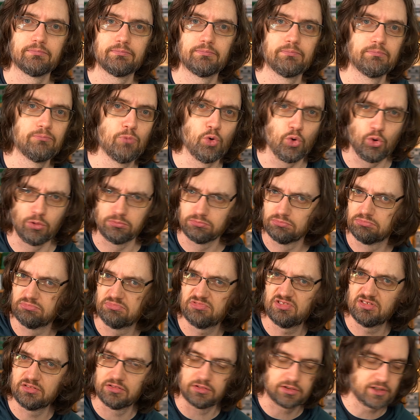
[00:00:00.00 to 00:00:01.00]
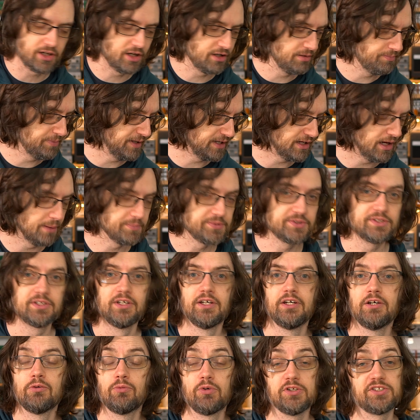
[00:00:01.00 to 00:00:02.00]
more kind of pickups,
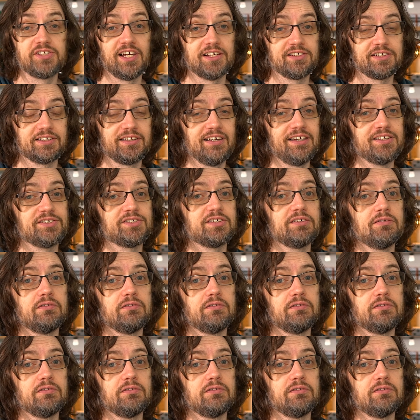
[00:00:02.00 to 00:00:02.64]
which sounds like this.